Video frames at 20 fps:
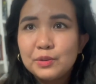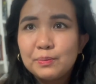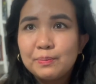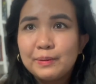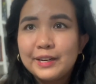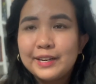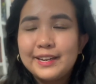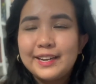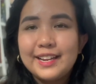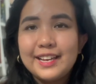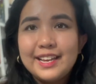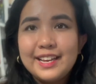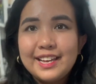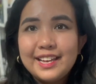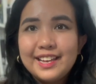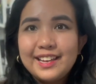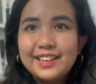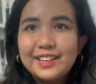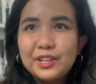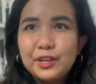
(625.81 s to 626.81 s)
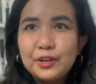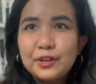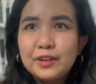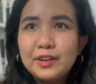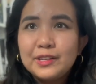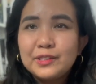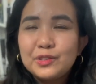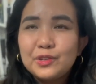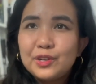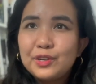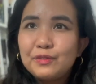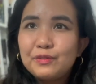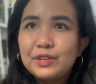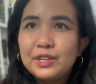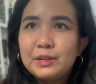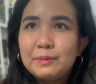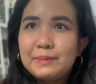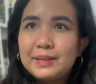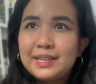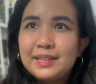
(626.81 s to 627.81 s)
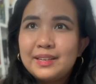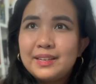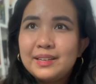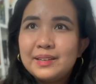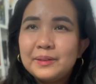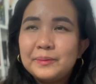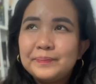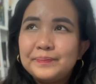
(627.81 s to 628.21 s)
but you're not sort of going to be,